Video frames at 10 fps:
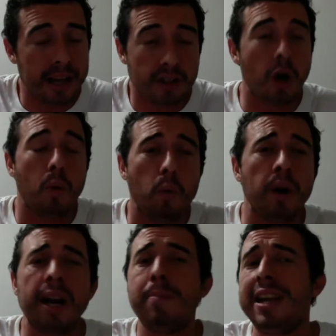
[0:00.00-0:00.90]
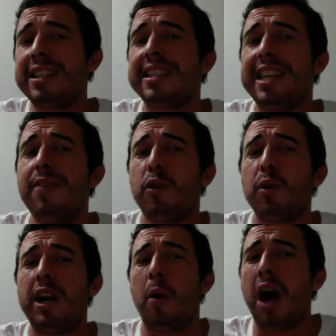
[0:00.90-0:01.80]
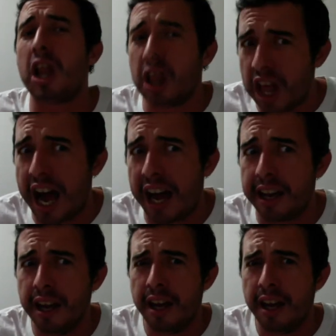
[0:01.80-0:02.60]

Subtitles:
And so we're going to mention Steve Corino a lot